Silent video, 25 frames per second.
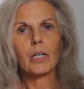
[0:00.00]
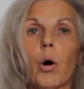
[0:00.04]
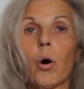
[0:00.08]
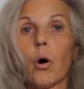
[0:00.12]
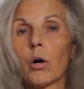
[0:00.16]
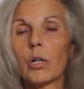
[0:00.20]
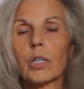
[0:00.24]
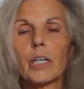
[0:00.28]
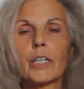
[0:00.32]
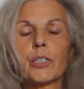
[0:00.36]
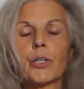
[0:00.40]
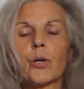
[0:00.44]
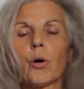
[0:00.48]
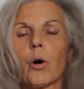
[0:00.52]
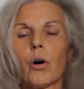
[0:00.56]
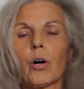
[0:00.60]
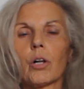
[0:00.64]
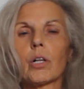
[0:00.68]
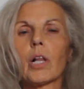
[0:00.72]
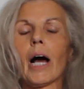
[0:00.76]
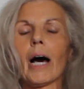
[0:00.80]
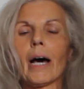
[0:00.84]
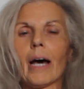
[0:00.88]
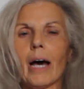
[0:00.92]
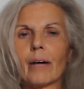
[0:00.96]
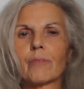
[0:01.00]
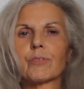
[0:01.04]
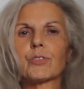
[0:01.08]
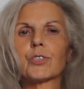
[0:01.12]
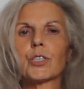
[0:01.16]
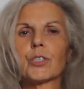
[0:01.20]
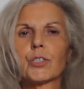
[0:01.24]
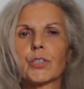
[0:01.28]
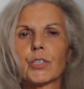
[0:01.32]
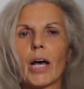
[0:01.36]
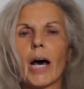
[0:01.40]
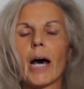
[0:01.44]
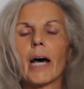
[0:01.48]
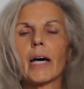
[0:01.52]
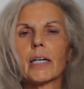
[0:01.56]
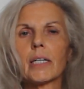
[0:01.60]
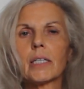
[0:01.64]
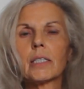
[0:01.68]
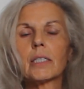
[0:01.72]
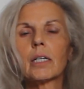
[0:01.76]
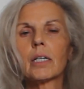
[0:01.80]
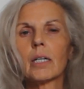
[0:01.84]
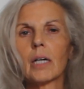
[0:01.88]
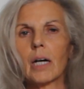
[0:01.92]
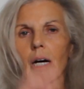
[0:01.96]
All in all, I have to say,